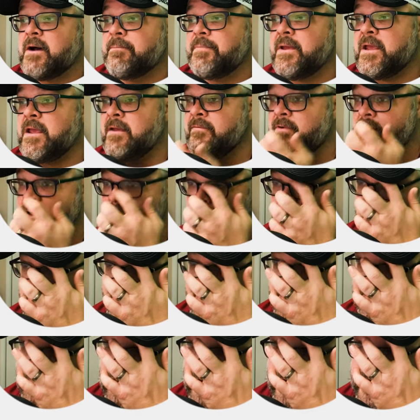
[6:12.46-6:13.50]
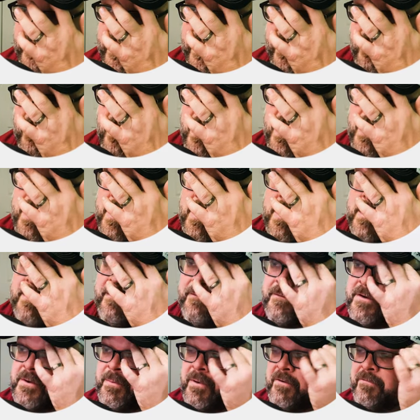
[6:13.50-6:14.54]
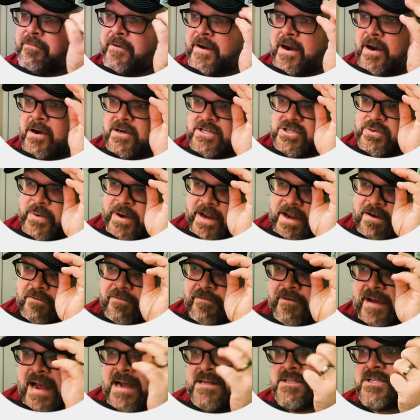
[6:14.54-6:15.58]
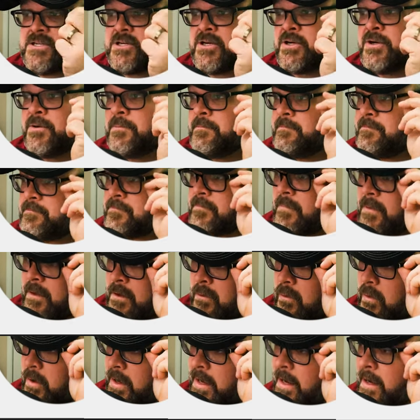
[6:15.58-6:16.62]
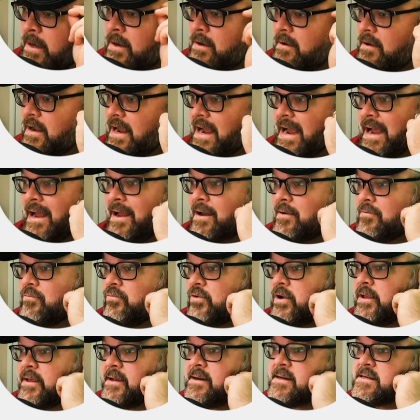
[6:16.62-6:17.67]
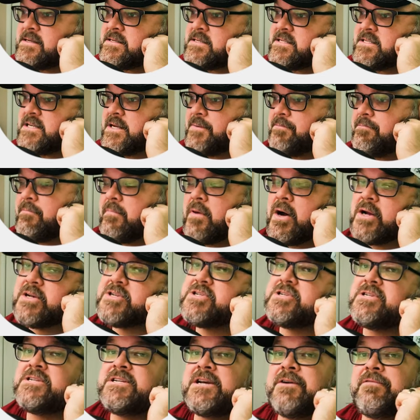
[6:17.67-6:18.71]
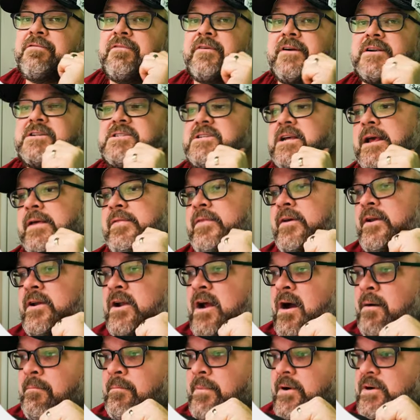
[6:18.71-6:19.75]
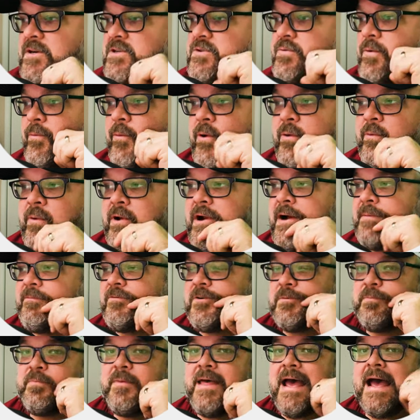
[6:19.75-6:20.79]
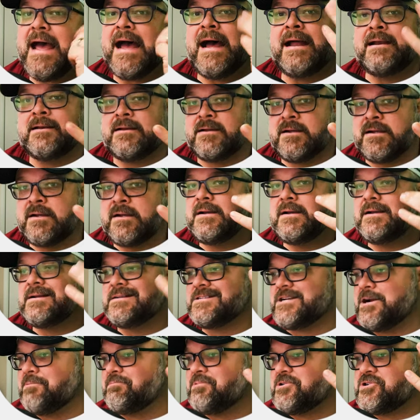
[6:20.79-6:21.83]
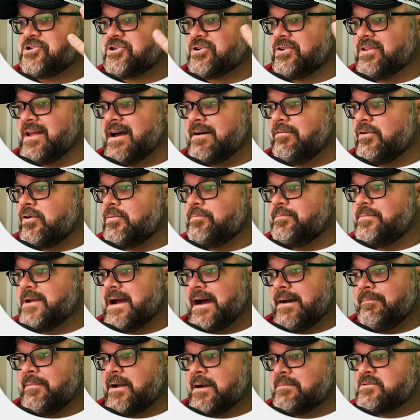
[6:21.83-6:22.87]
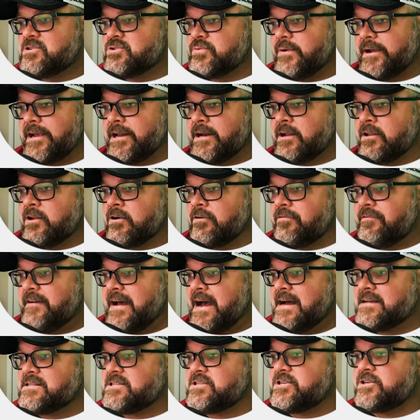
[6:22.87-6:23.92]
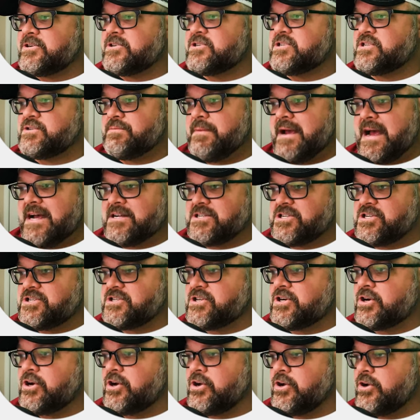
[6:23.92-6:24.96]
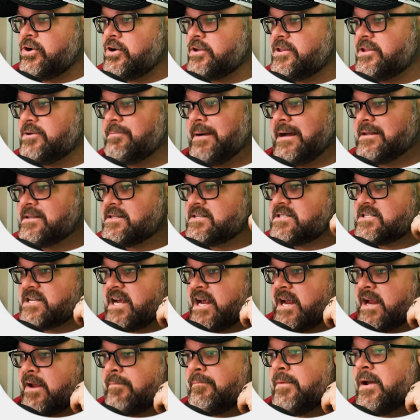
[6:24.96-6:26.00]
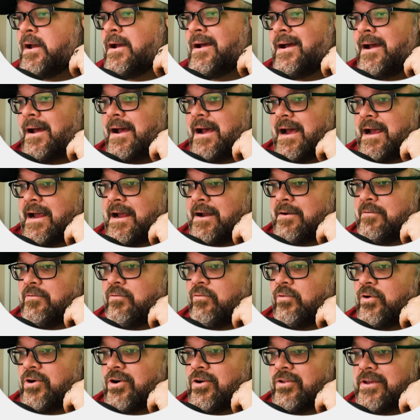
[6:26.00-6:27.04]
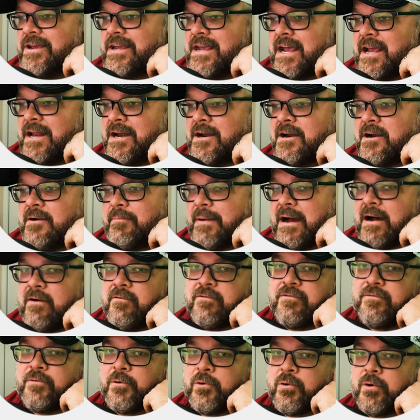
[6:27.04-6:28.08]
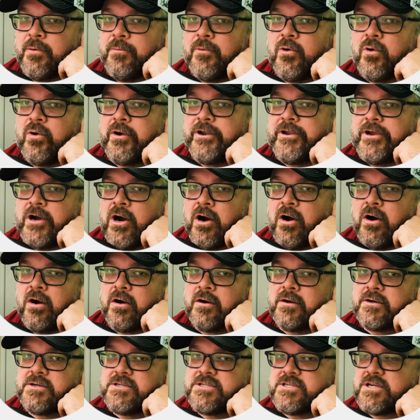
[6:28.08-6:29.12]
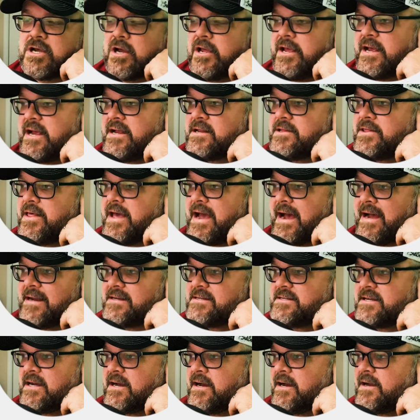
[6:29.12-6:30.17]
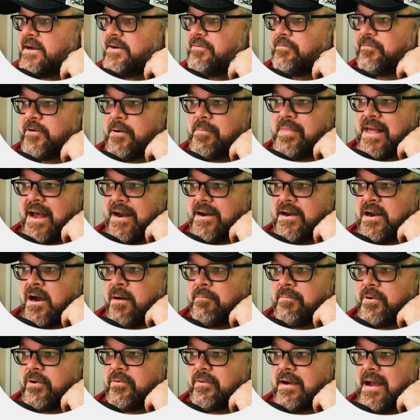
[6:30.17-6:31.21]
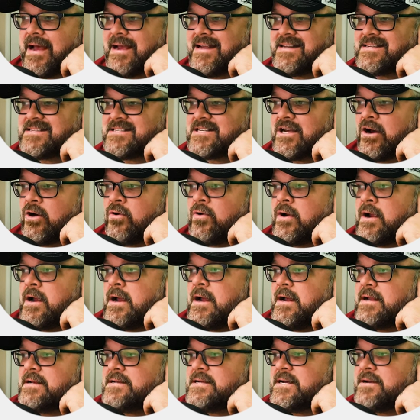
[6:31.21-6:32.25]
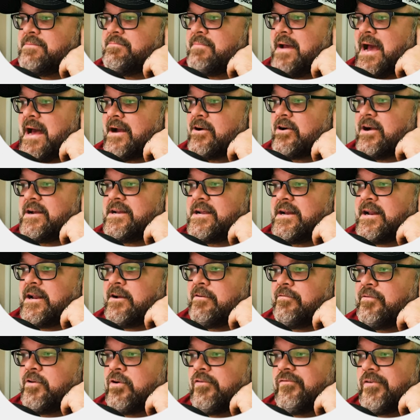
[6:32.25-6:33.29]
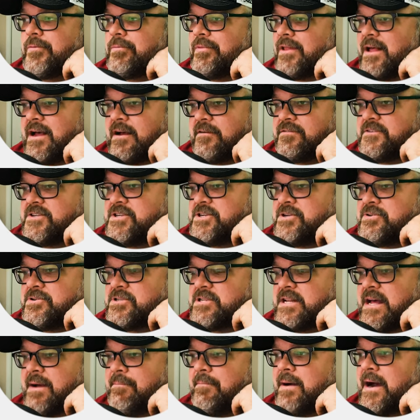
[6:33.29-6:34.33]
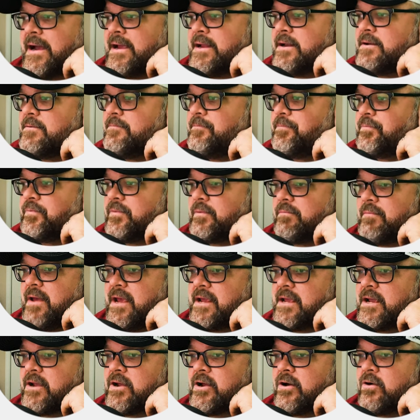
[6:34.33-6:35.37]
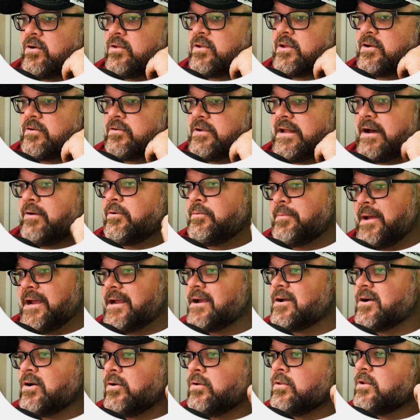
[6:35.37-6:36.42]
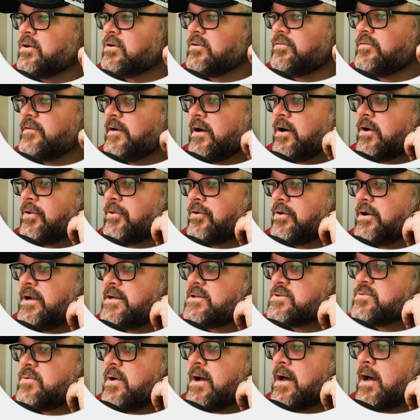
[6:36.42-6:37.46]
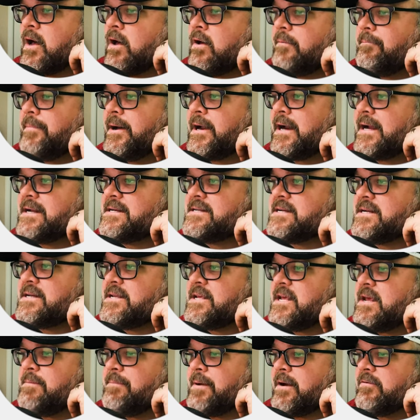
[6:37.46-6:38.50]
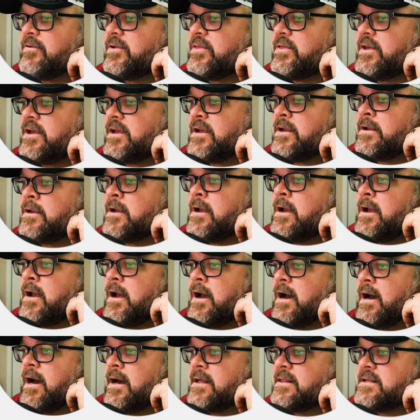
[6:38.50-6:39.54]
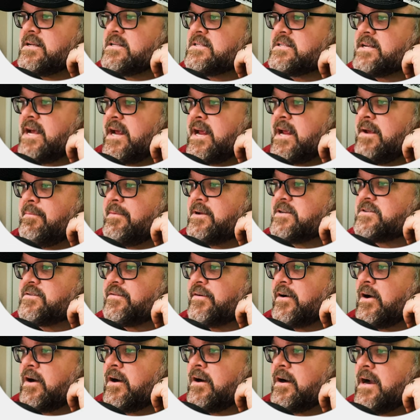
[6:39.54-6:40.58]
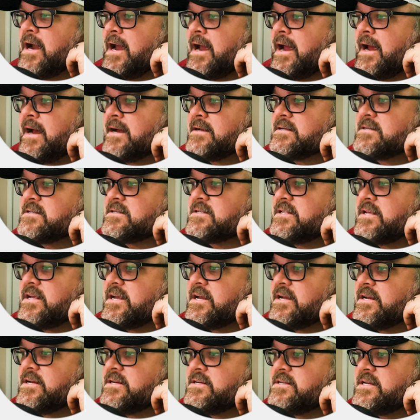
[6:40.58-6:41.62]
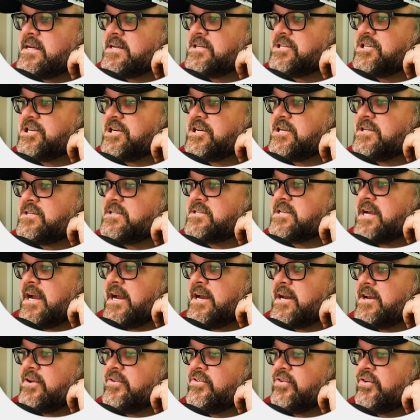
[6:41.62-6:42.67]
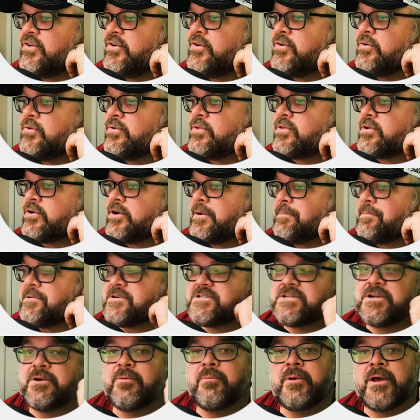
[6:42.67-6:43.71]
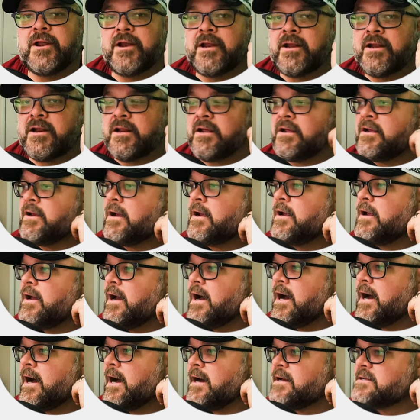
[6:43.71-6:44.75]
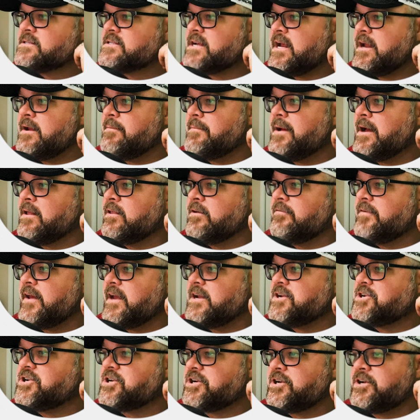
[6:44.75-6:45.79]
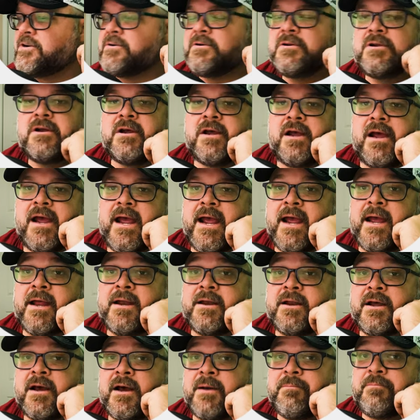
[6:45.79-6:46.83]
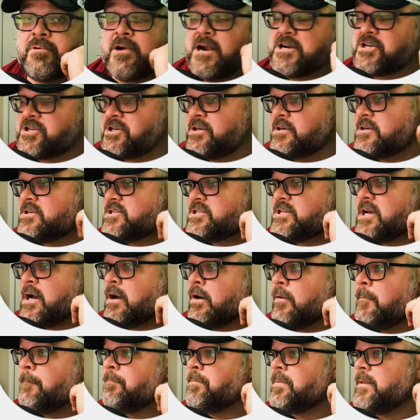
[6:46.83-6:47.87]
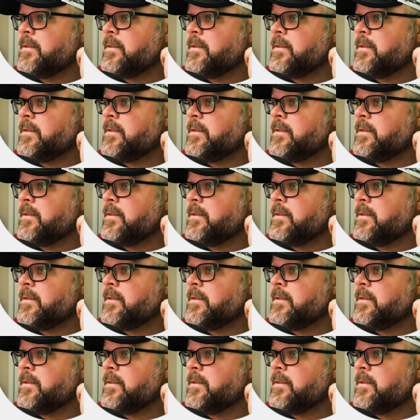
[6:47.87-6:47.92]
up even a little bit more. Now, to be fair, swinging faster okay, and really didn't see much difference in the numbers when we went up from that temperature level. I mean, I'm swinging a little faster, smashes are good, they're about the same, and we're only gaining about four more yards in that uh, from that number, right? So didn't matter. I did hit a few of them left too, so that might make it go a little that would make it go a little farther as well but i did keep everything uh, the same as far as the conditions 82 30% humidity uh, same elevation and uh, pressure so